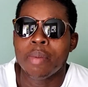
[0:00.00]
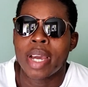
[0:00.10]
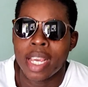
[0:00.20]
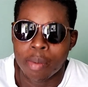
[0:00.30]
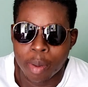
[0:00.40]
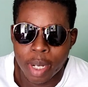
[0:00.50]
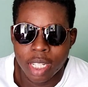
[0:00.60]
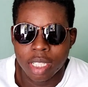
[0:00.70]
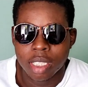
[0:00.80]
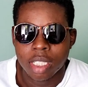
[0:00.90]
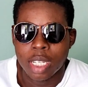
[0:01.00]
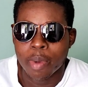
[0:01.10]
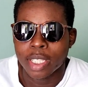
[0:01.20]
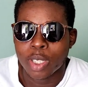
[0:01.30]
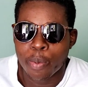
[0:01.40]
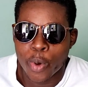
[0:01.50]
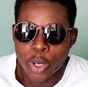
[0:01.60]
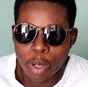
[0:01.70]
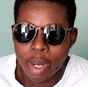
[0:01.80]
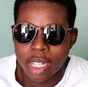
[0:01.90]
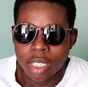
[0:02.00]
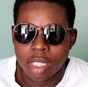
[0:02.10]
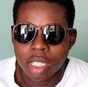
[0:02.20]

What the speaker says: help nobody? Him support nobody?